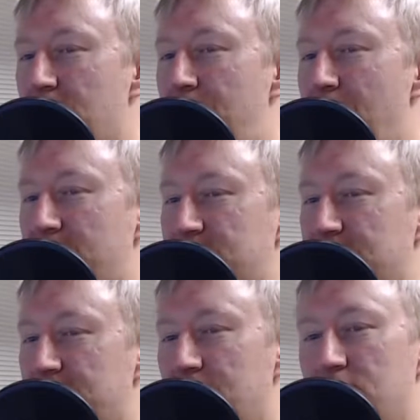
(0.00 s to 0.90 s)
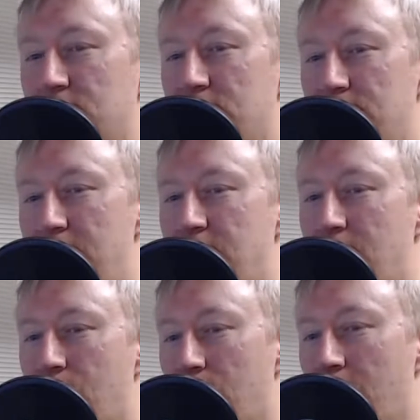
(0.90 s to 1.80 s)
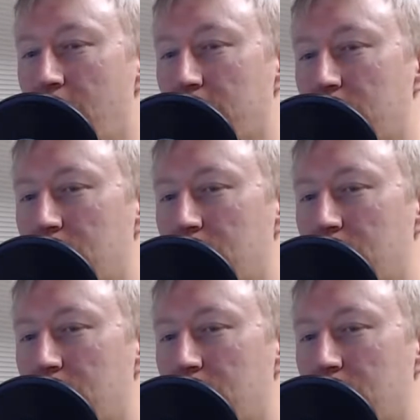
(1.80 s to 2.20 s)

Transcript: best of it. Make it work.